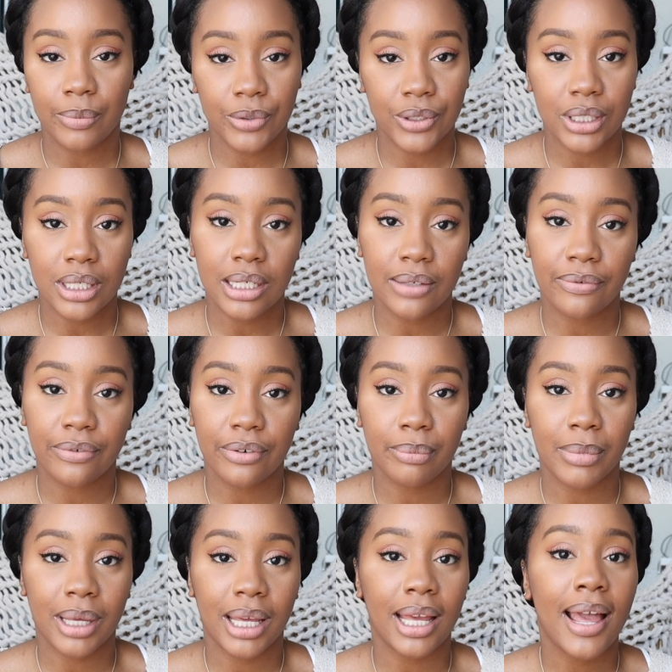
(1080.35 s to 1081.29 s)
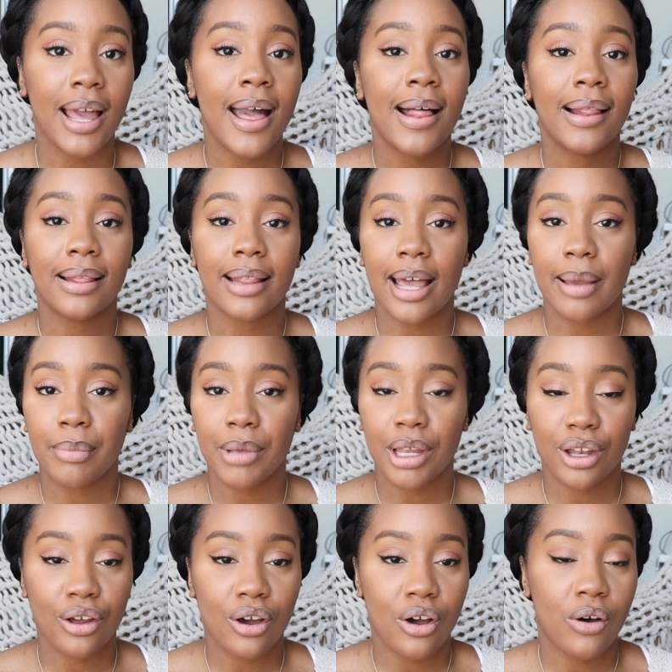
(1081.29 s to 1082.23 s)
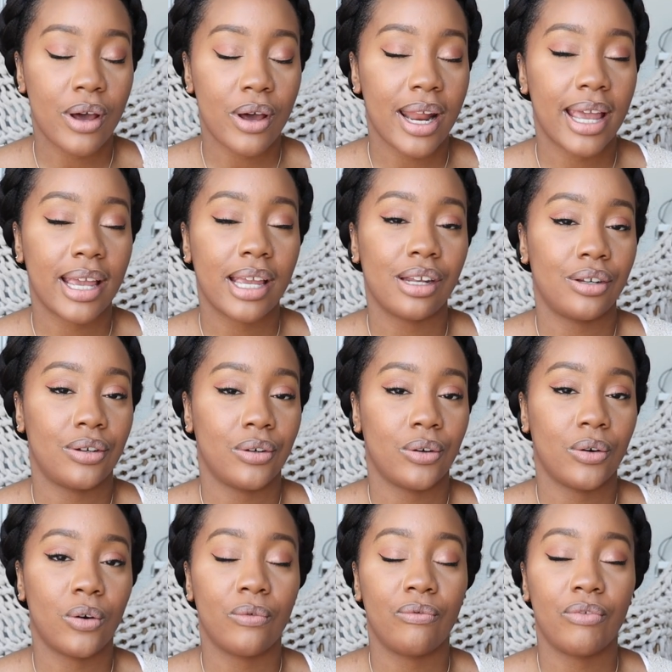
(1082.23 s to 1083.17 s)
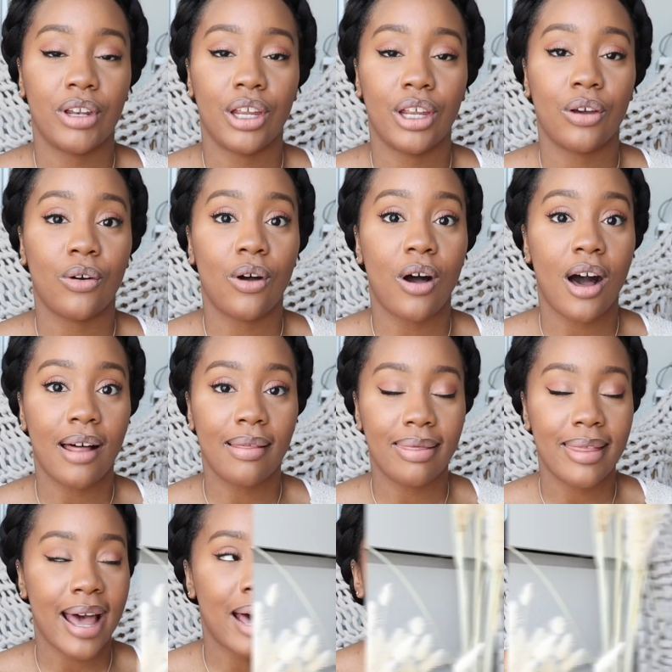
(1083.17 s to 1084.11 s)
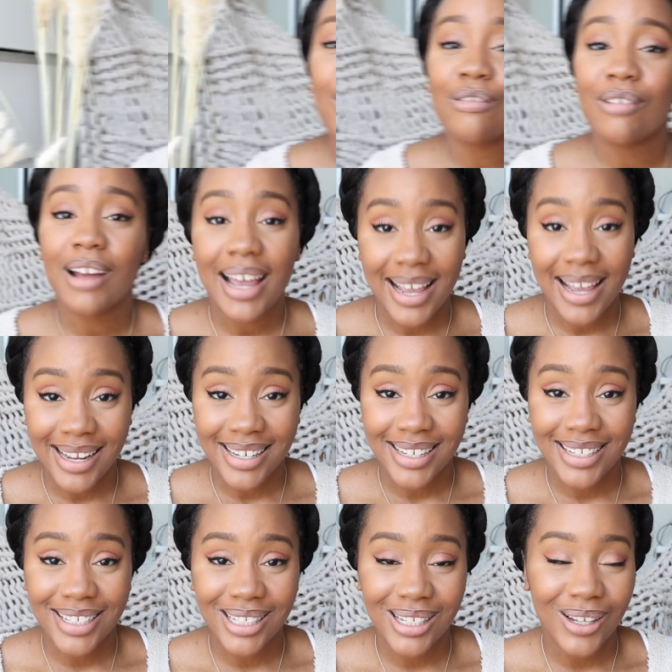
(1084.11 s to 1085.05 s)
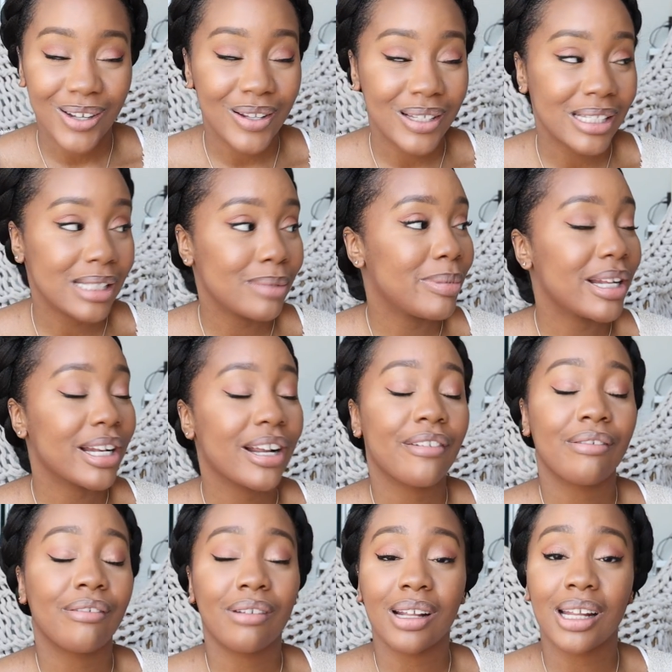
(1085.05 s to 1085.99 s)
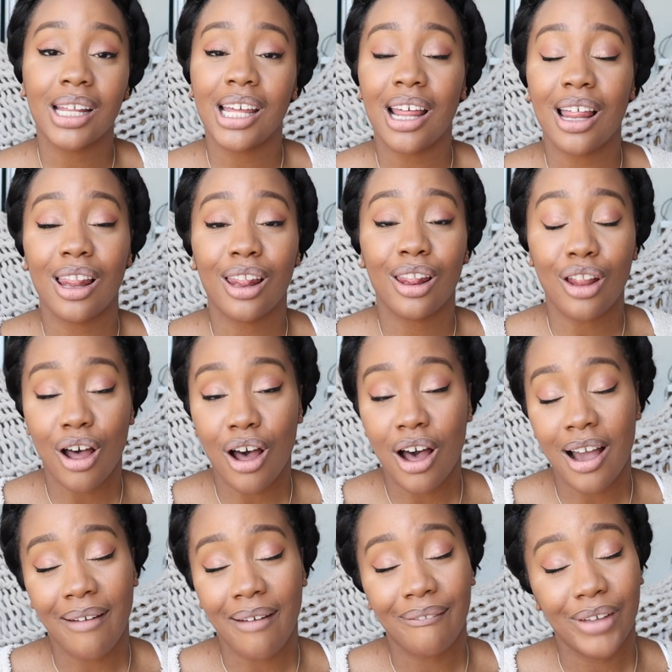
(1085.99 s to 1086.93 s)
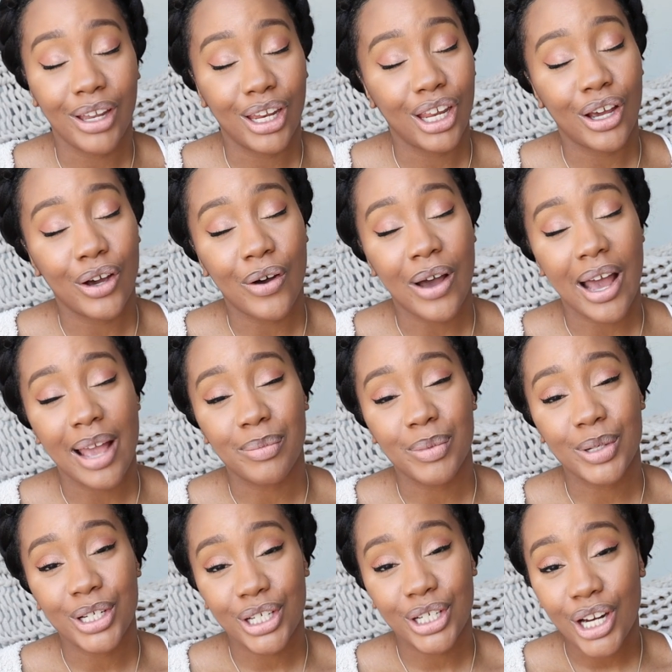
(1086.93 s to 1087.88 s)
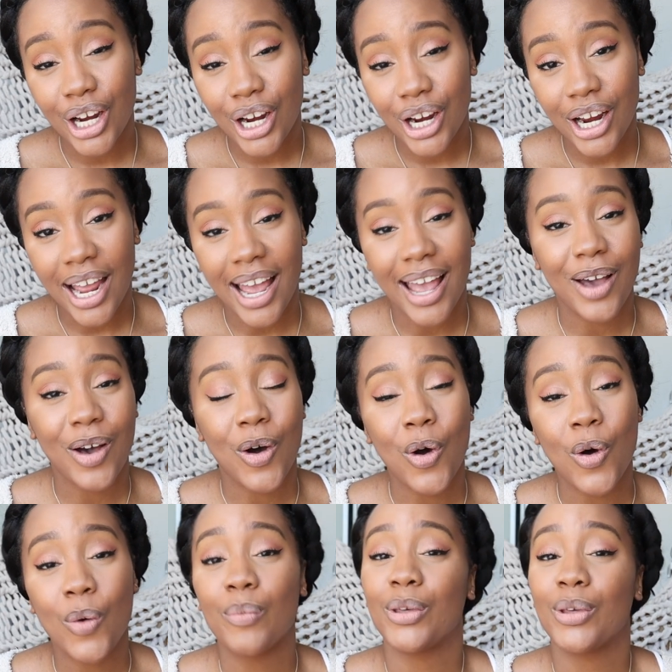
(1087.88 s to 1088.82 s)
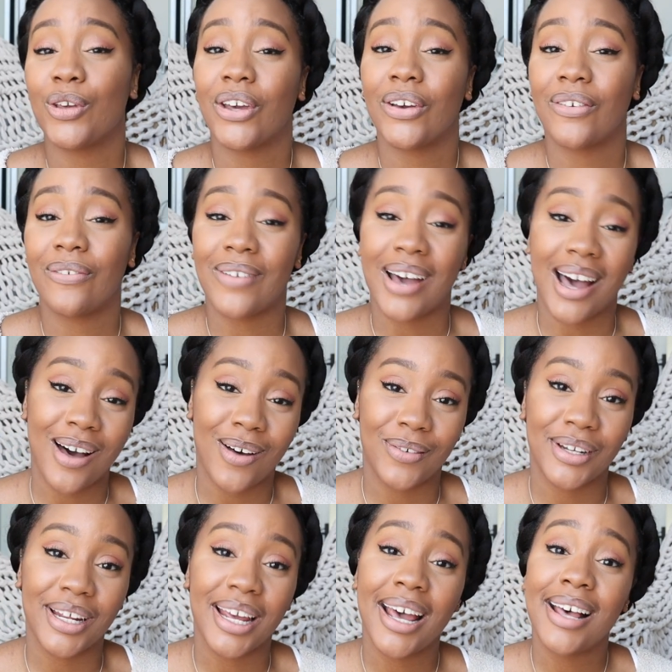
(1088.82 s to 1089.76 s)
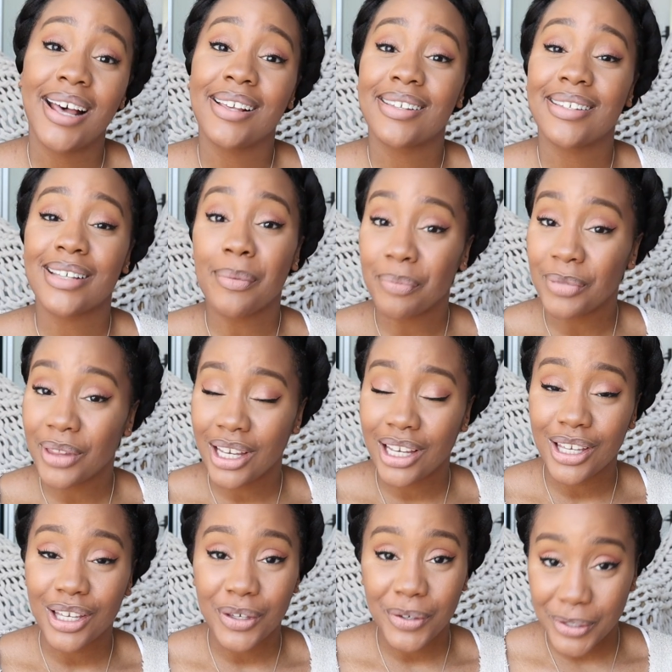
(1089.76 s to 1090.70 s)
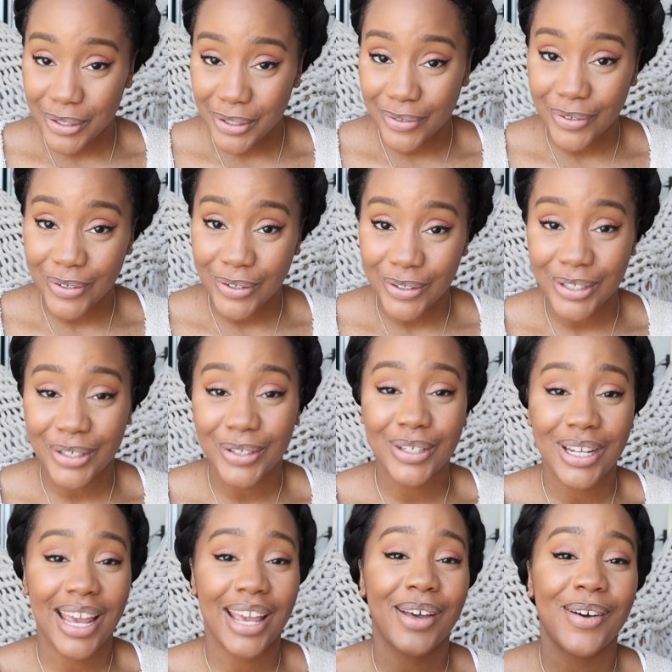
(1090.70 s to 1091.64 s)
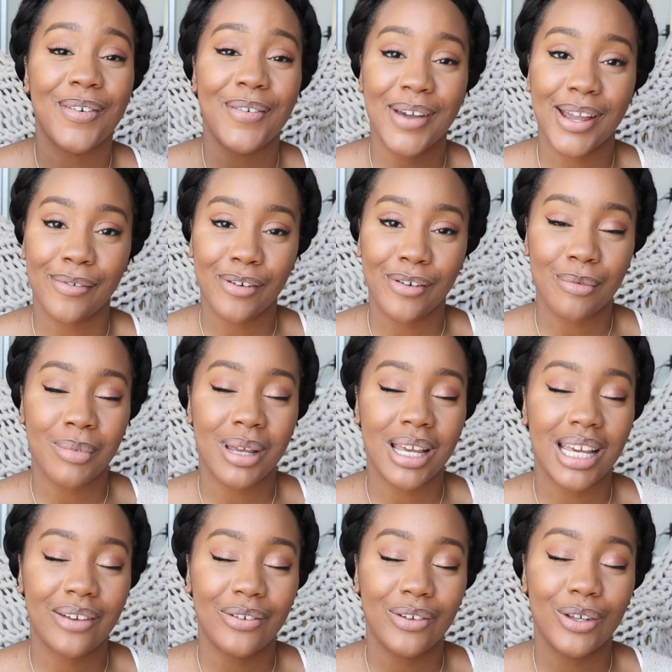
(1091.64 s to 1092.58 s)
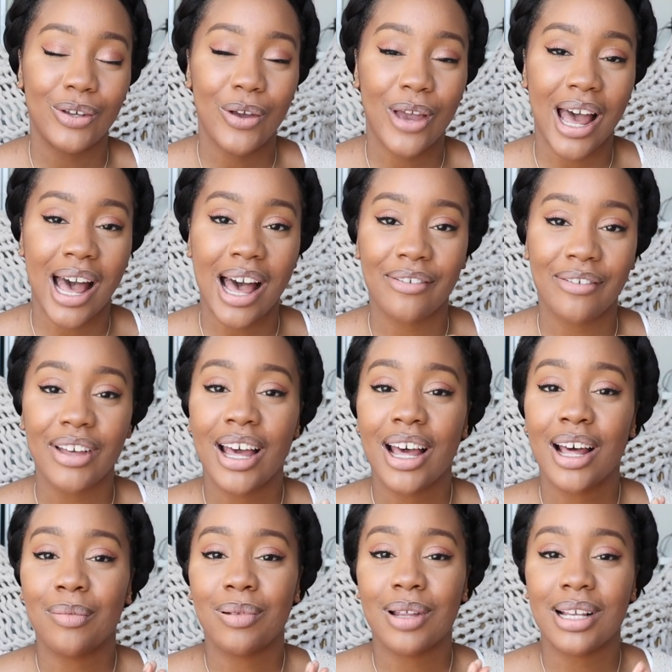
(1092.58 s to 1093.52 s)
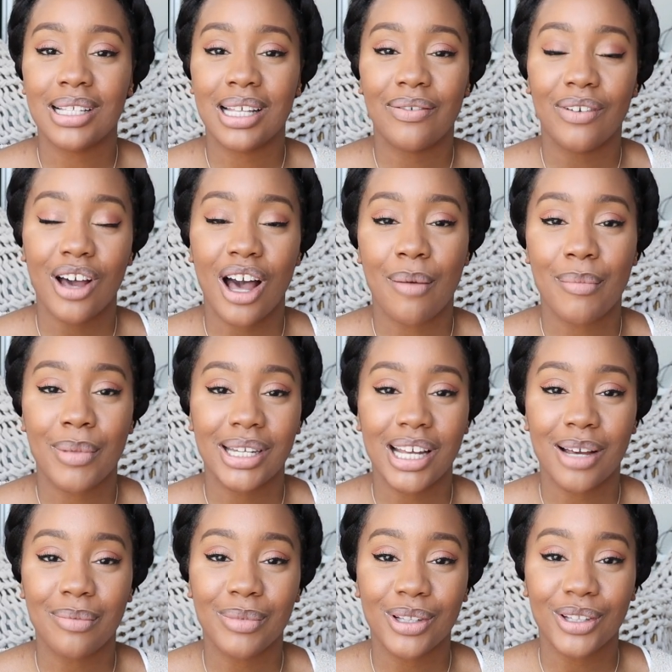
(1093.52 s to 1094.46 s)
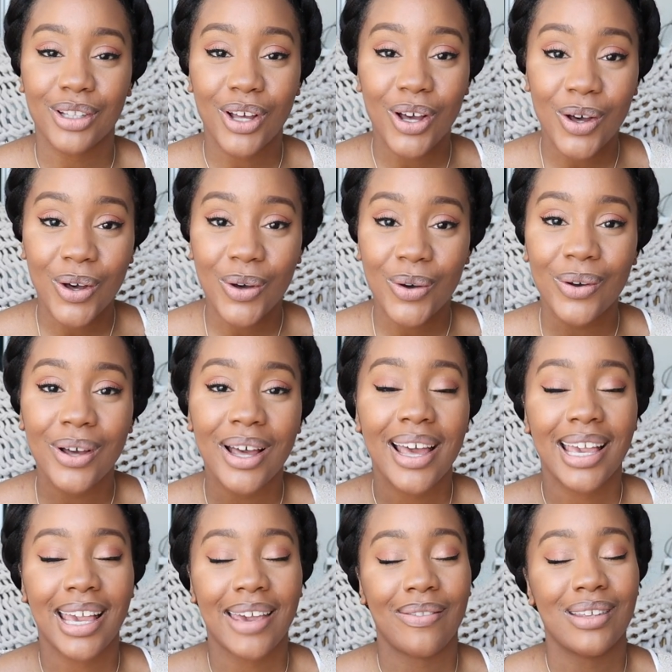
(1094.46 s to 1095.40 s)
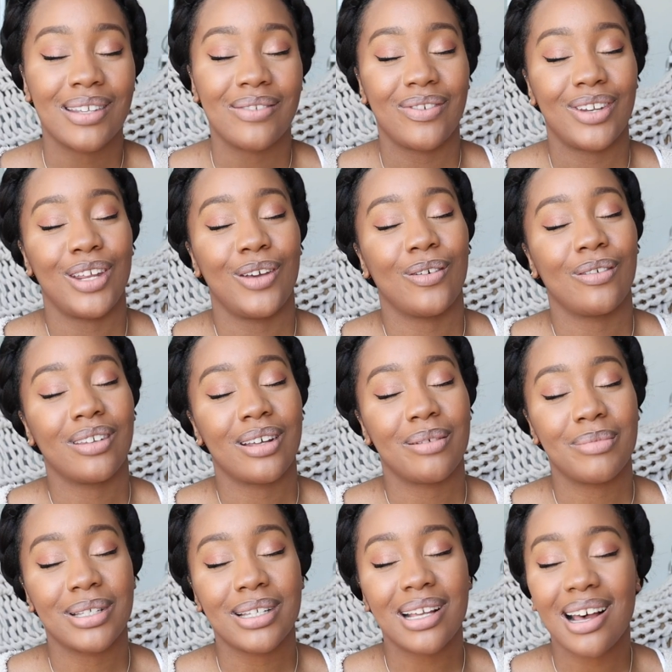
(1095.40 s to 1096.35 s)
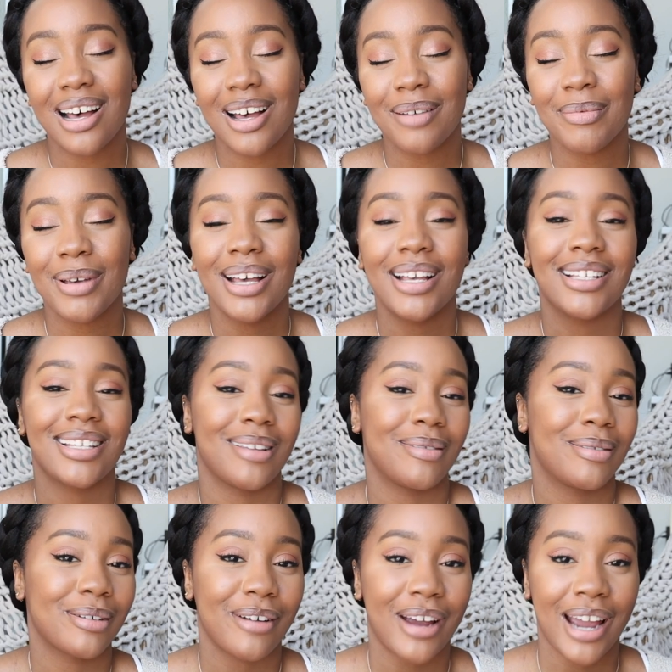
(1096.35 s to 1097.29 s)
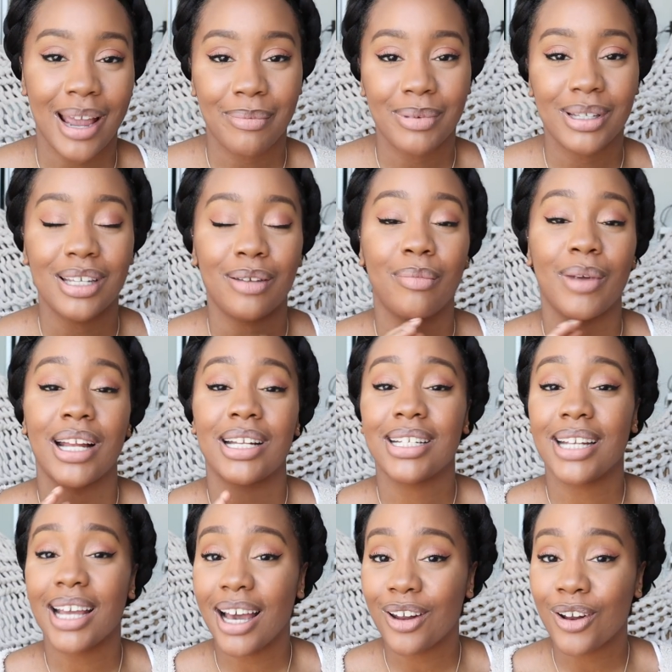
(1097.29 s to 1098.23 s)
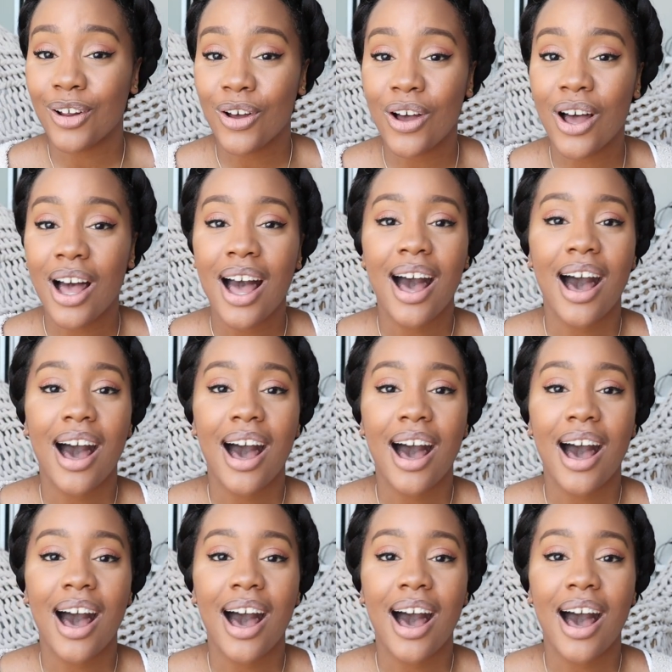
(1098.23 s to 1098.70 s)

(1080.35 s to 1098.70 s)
routine for me, let me know and I can do a whole video on that. All right, so this has been a really long video, I'm sure. I hope you have found something useful to take away from it. If you have, please leave a comment down below, give this video a thumbs up, subscribe to my channel.